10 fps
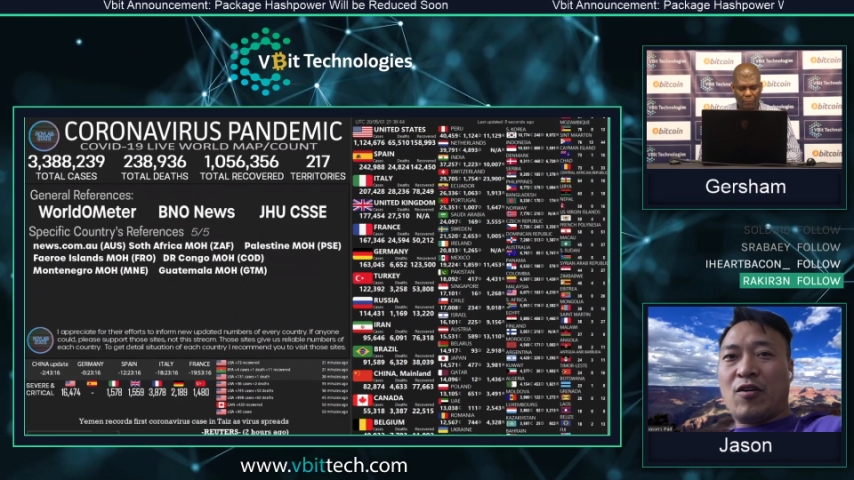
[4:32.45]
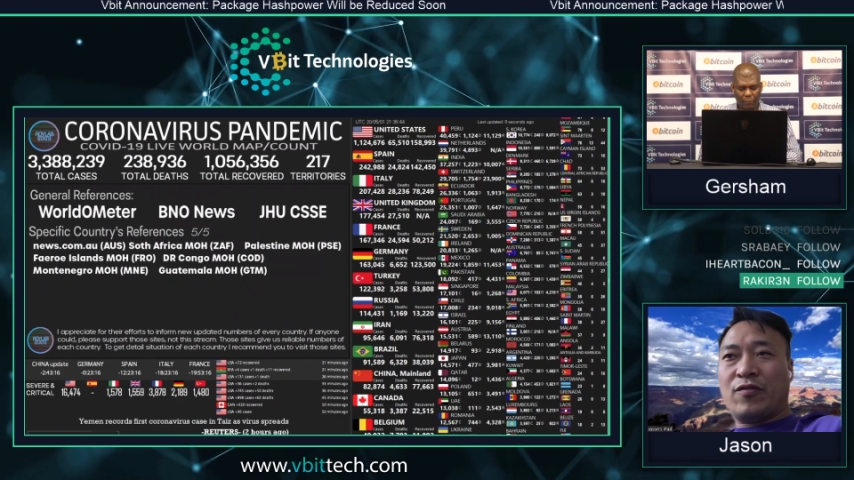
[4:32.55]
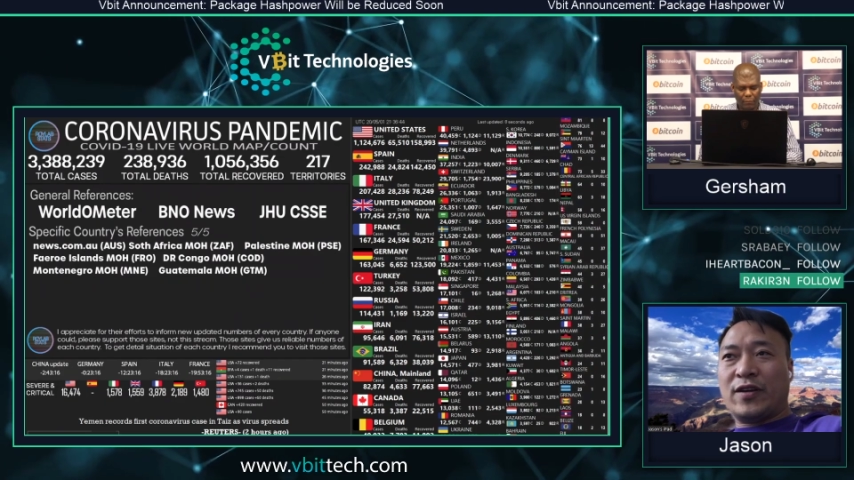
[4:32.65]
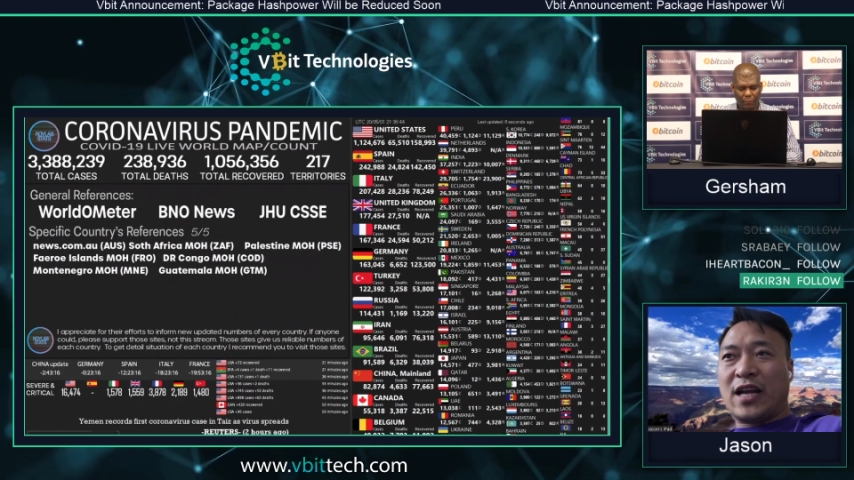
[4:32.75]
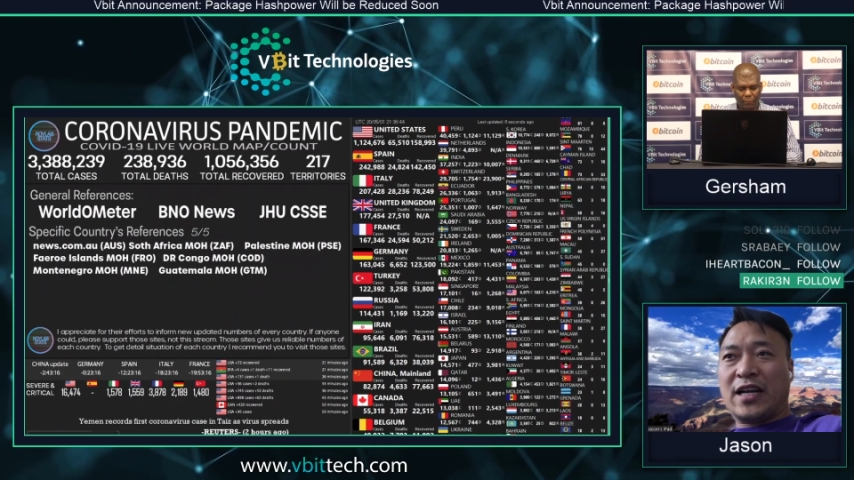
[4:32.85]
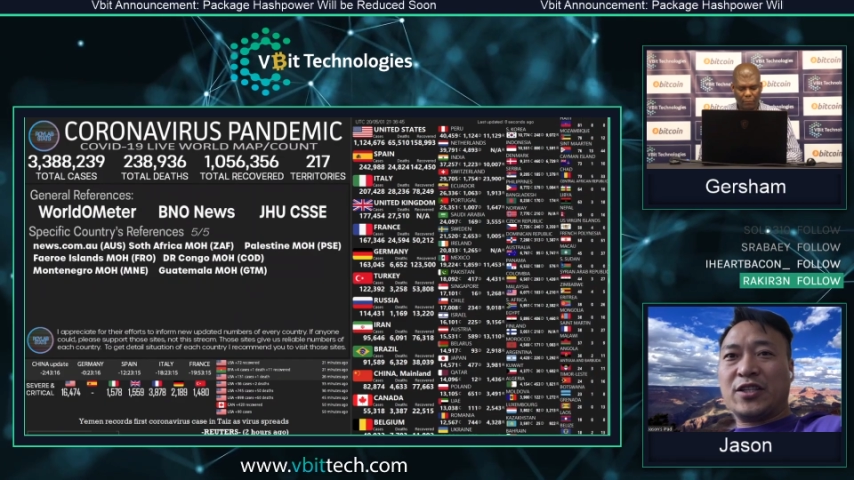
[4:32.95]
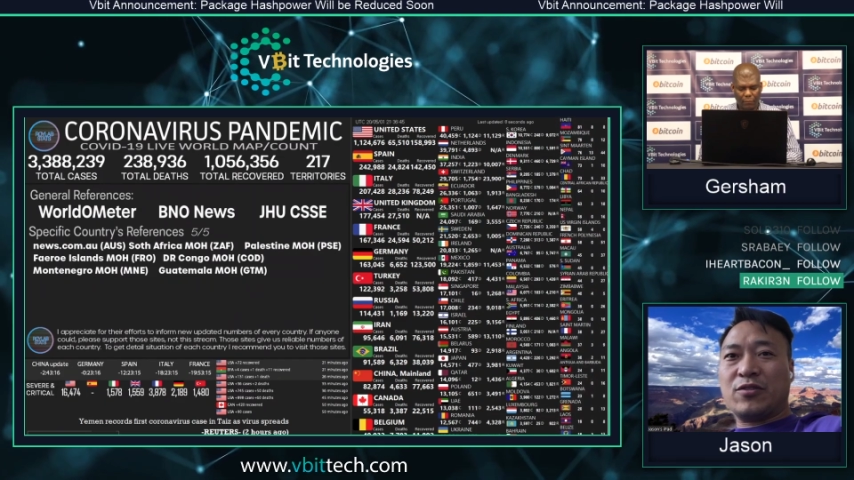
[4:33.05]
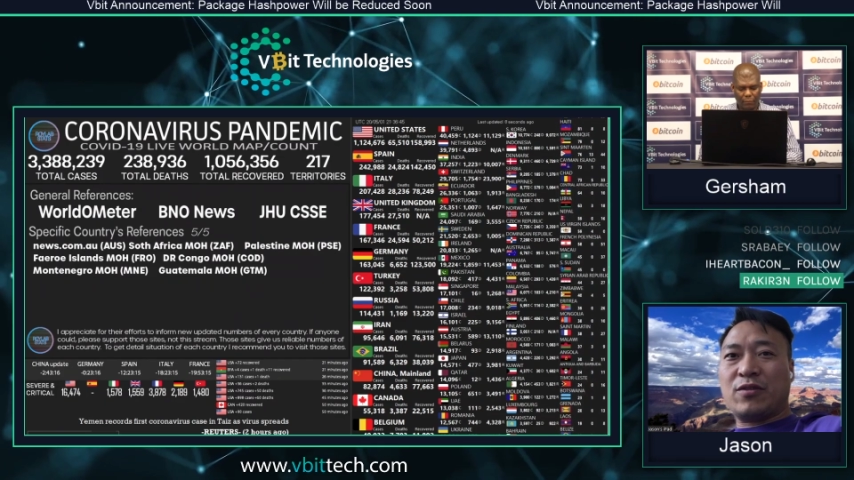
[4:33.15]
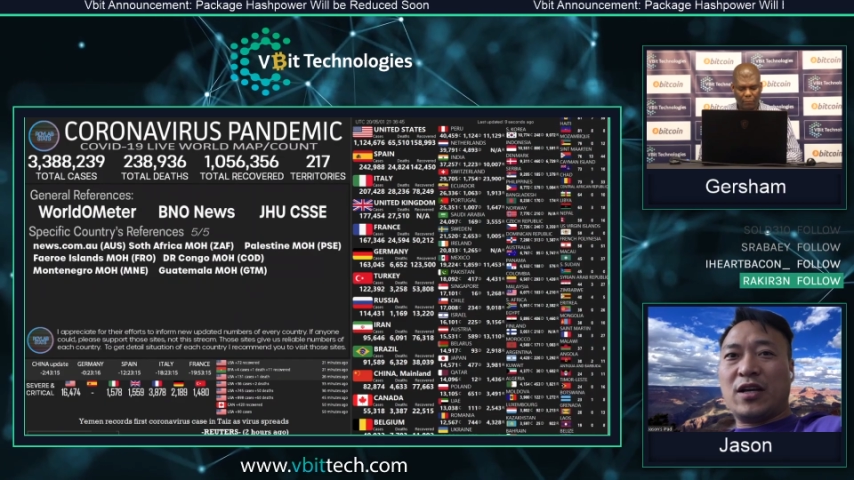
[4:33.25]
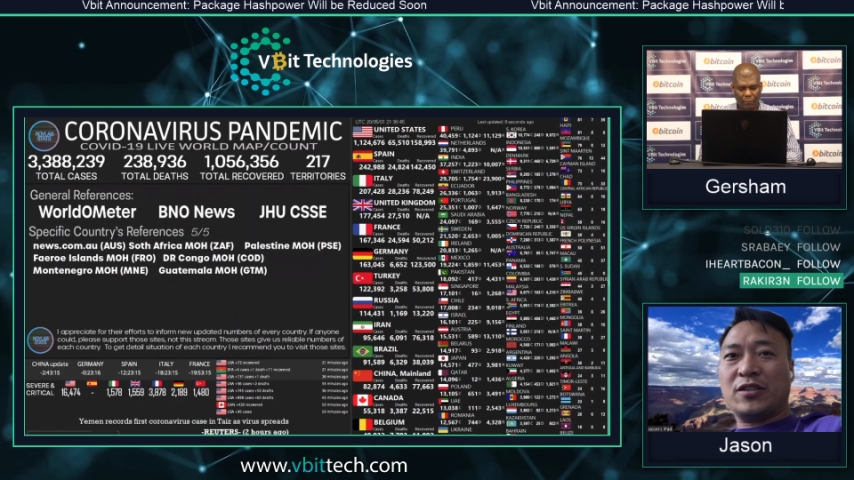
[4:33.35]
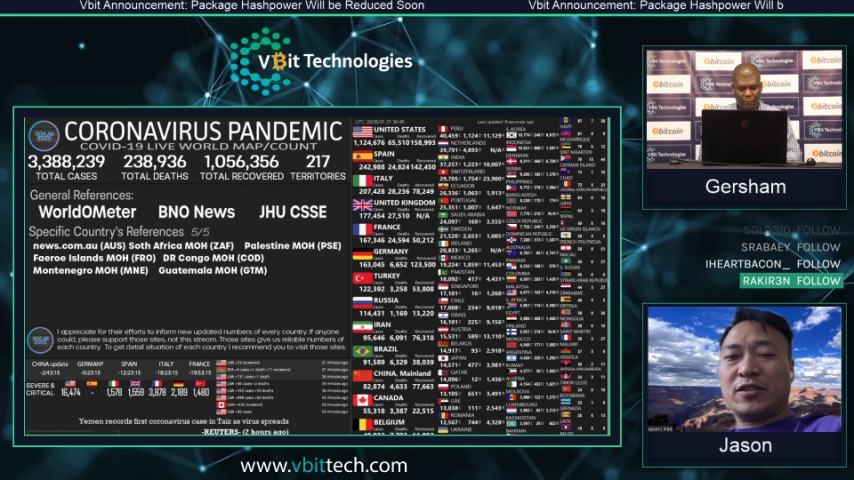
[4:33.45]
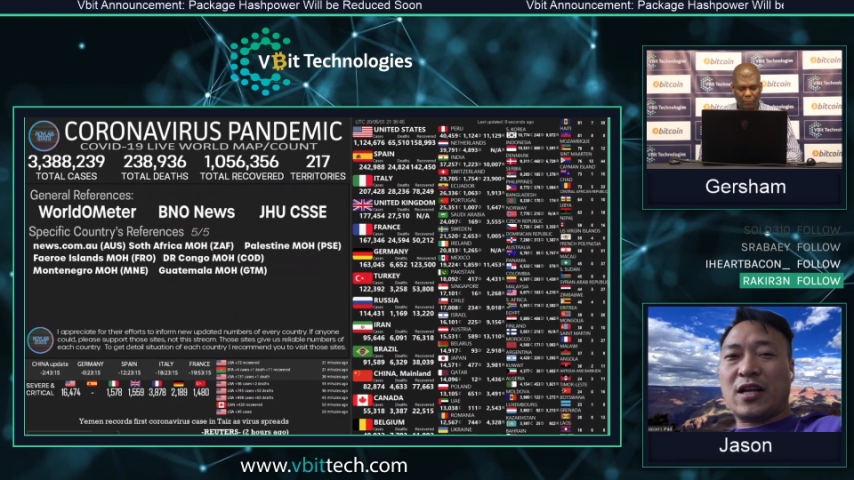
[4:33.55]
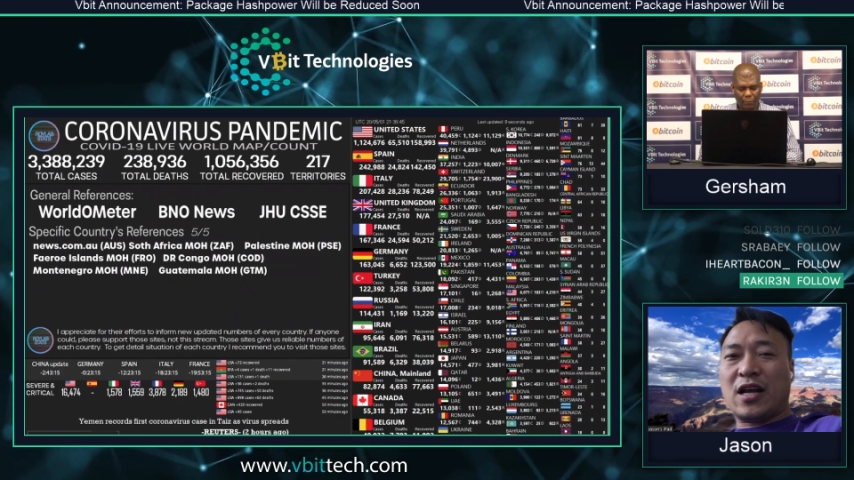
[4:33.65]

over 9,200,